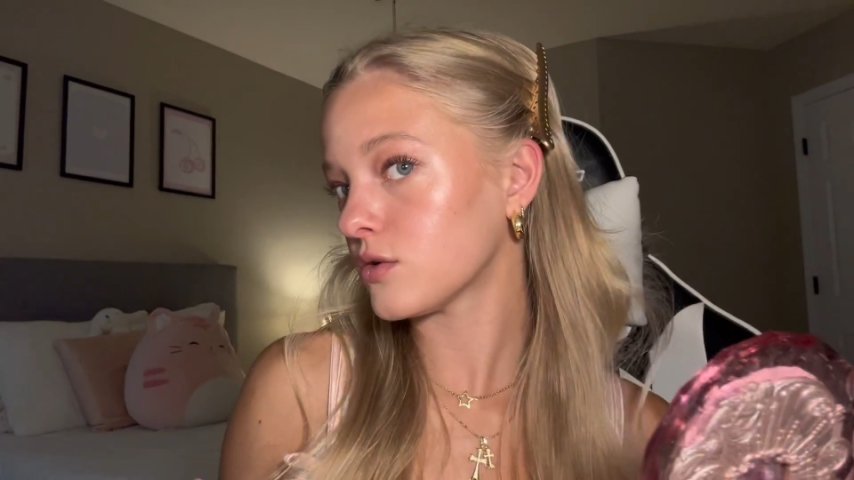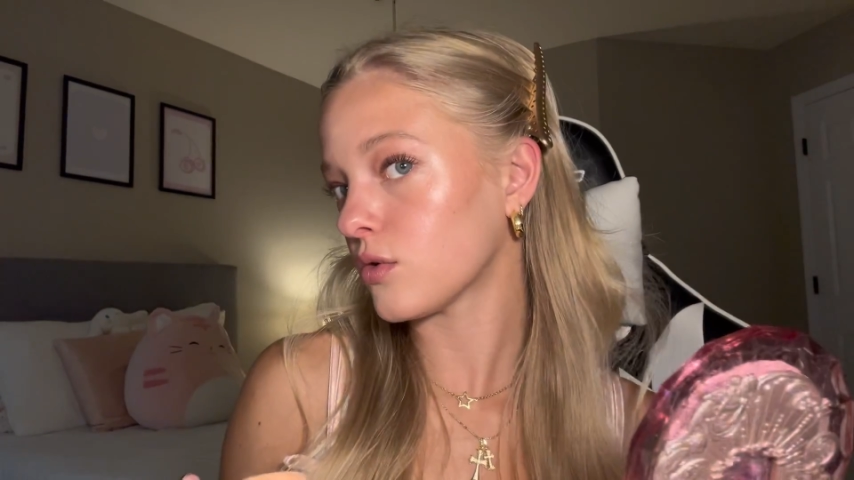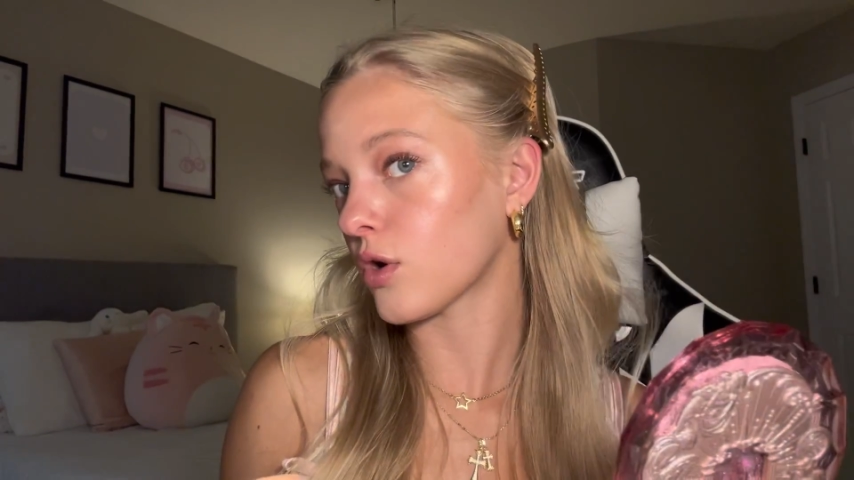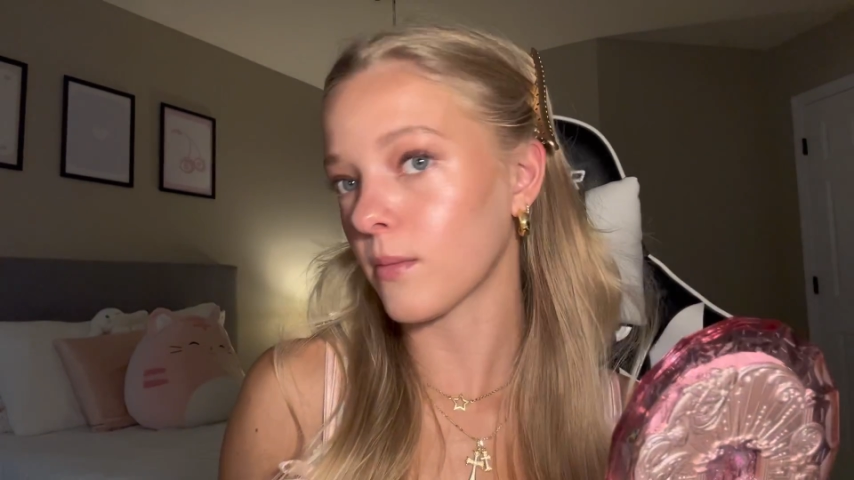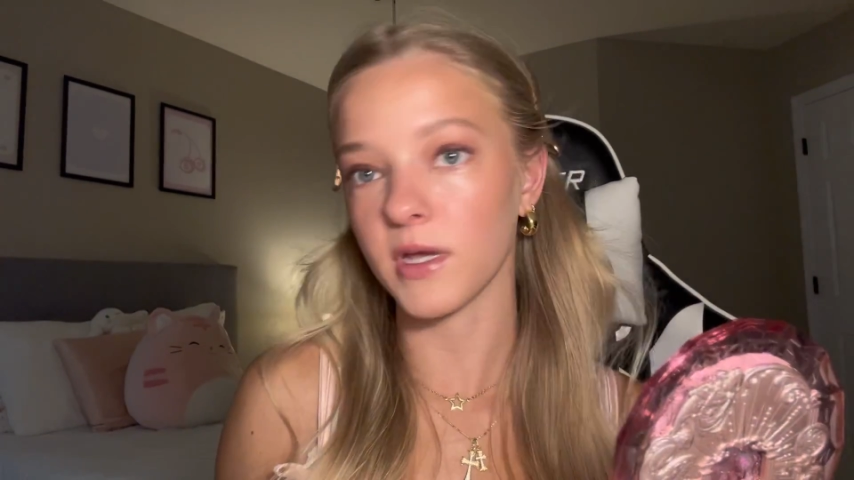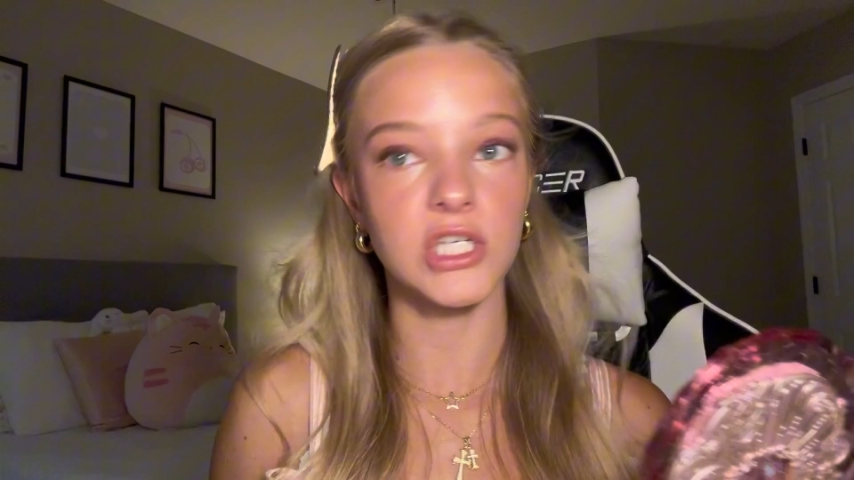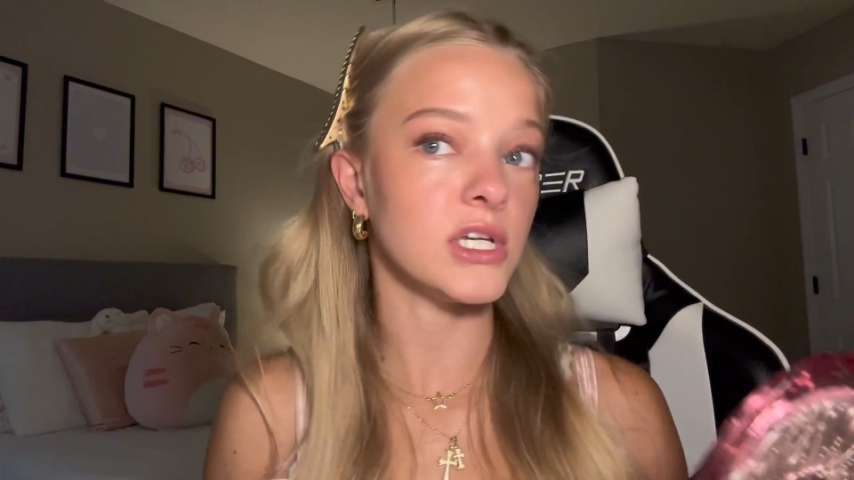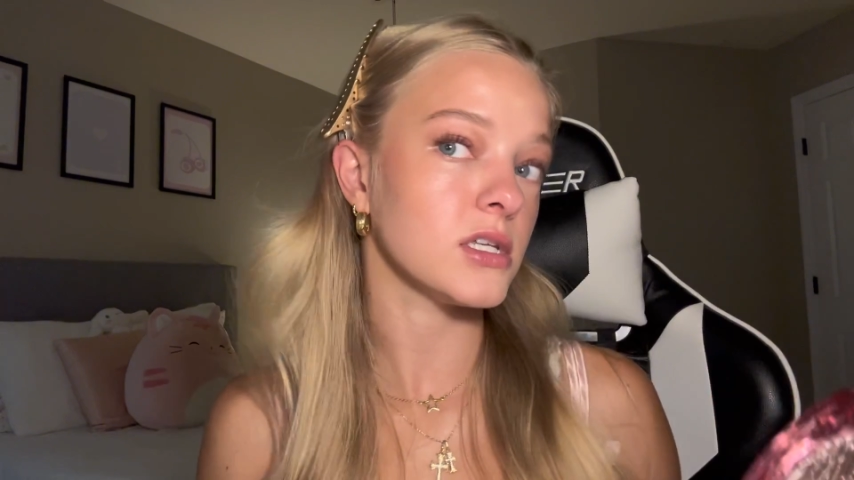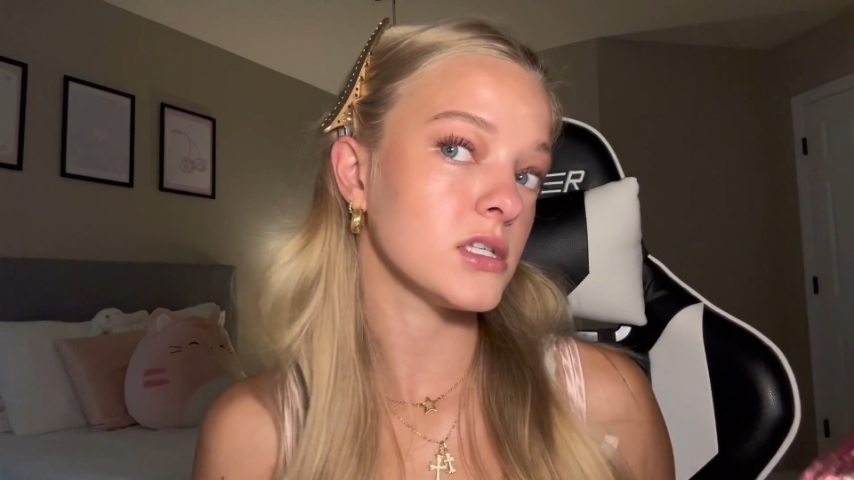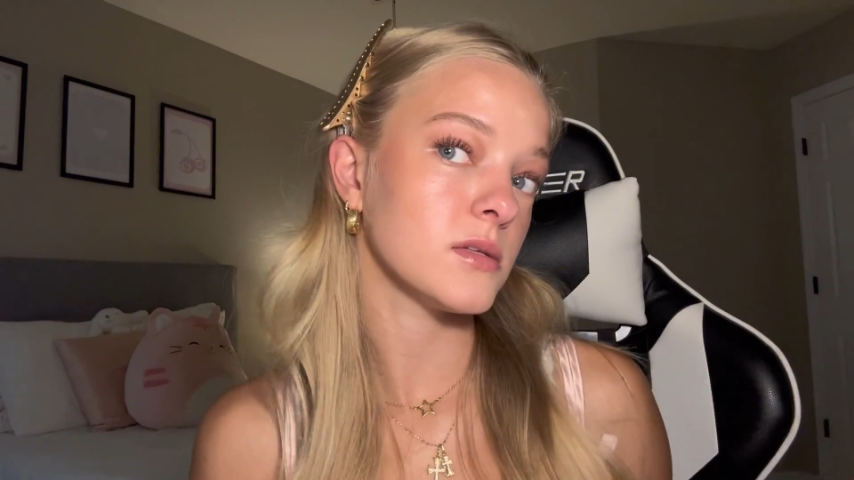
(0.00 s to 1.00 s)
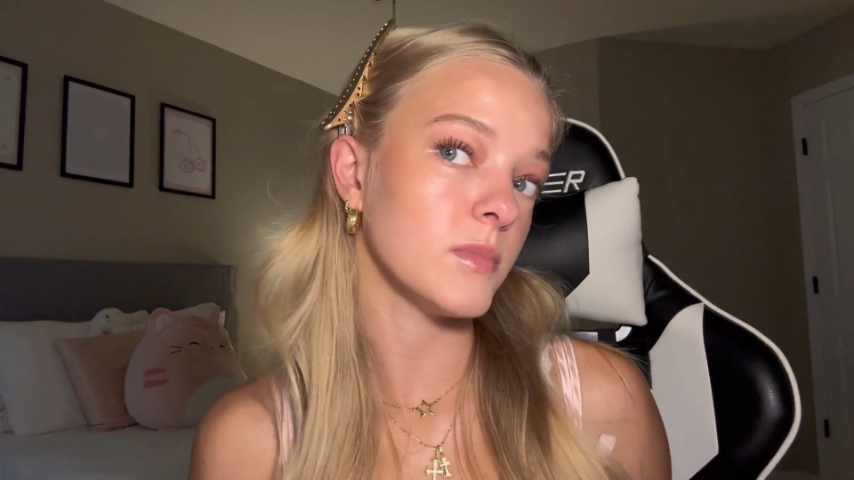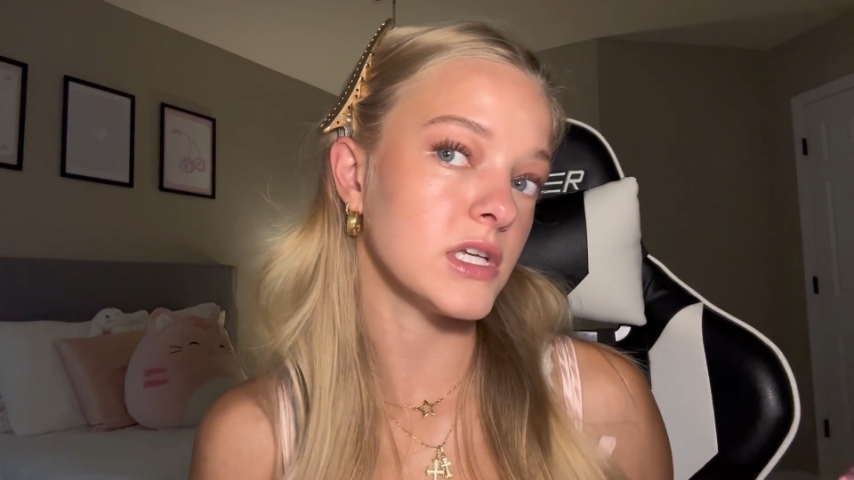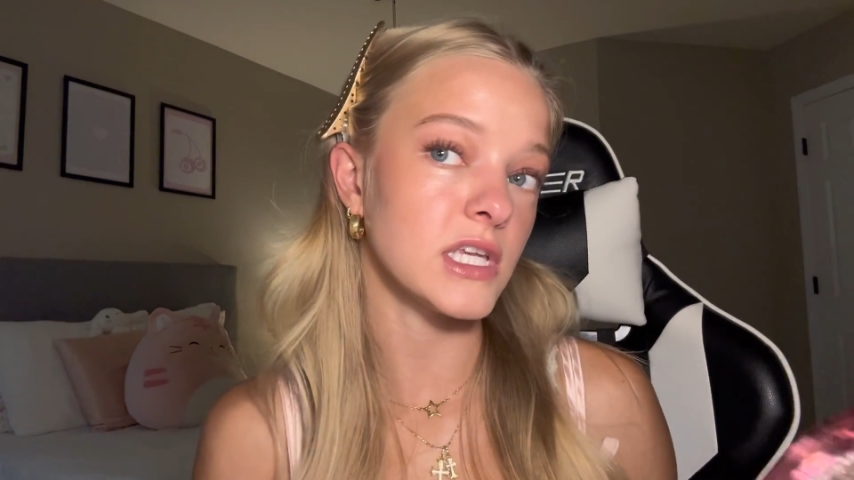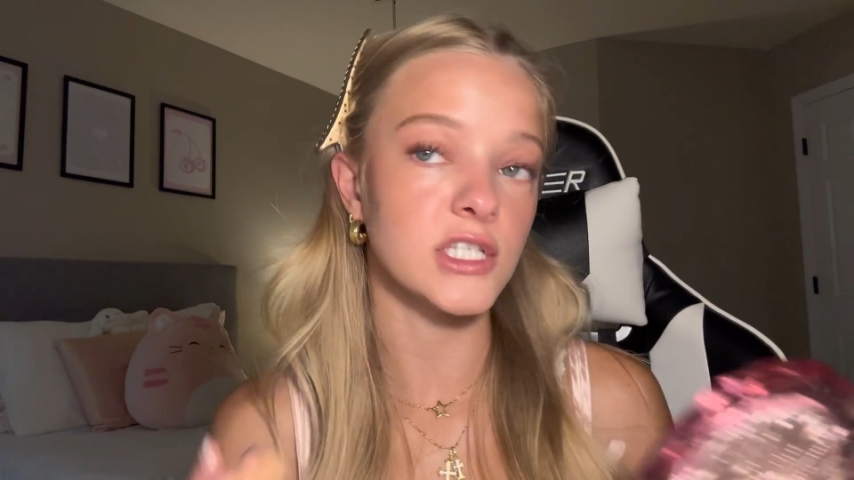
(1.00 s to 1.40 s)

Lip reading: or on my cheeks because I